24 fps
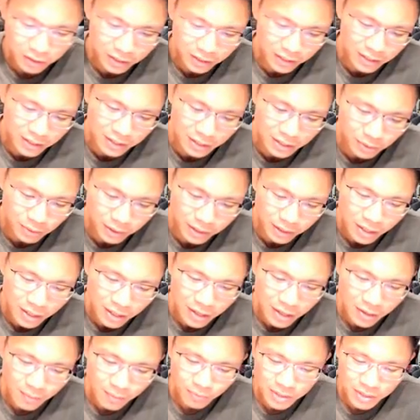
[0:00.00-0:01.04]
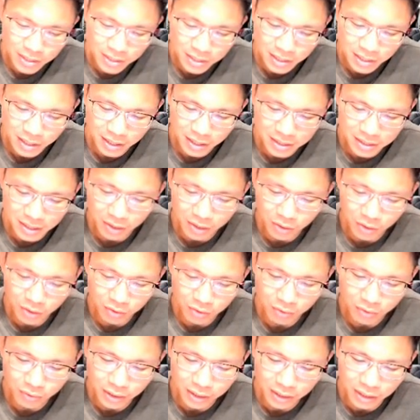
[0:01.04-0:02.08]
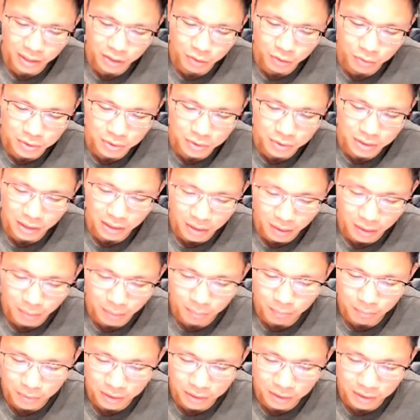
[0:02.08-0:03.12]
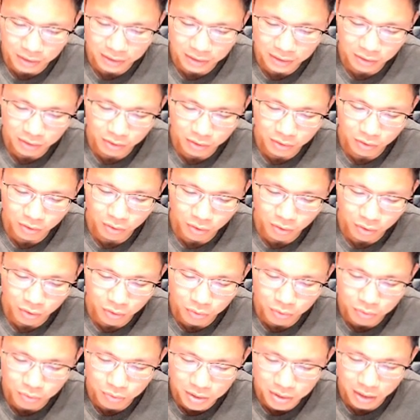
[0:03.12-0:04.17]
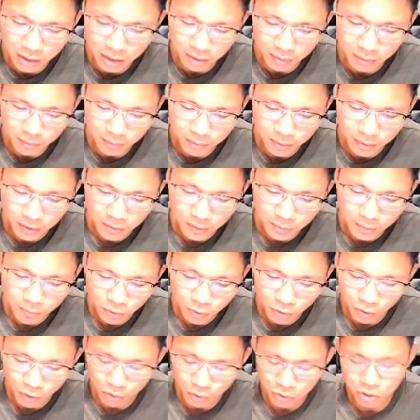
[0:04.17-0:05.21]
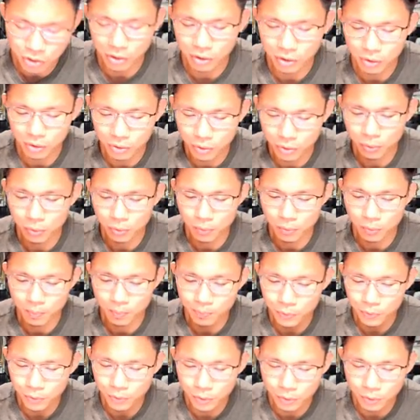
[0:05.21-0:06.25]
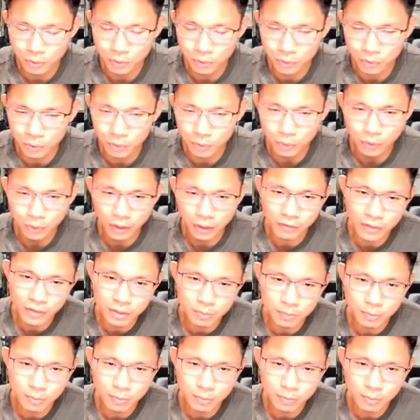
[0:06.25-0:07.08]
that's why these guys are not really using the numbers, not using logic to look at investment.